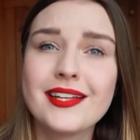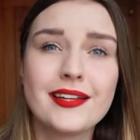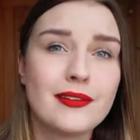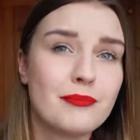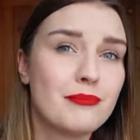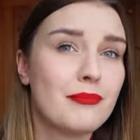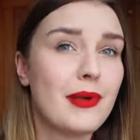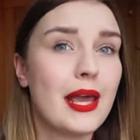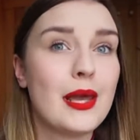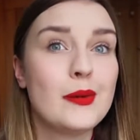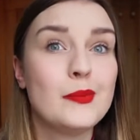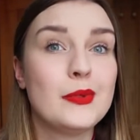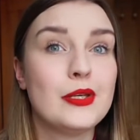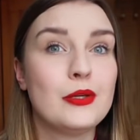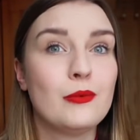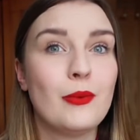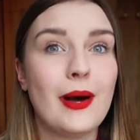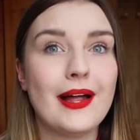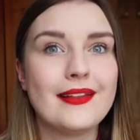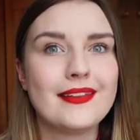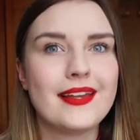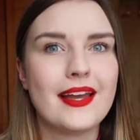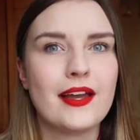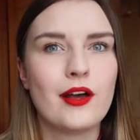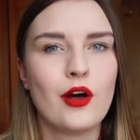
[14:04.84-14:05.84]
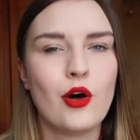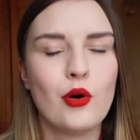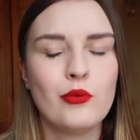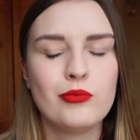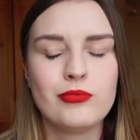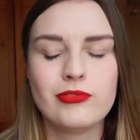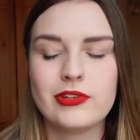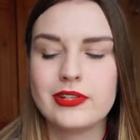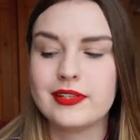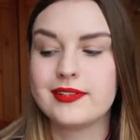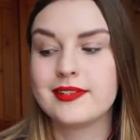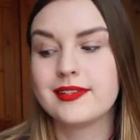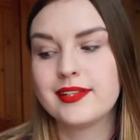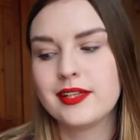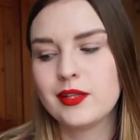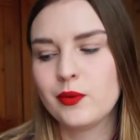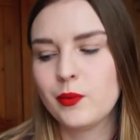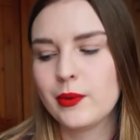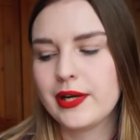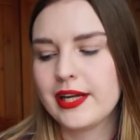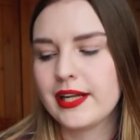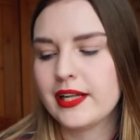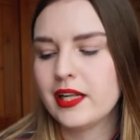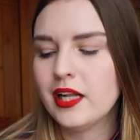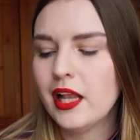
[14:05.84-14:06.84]
and maybe one day hopefully still
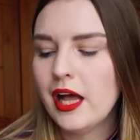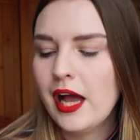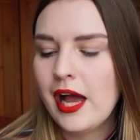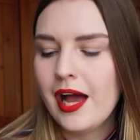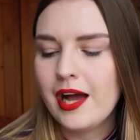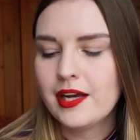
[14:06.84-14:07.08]
will.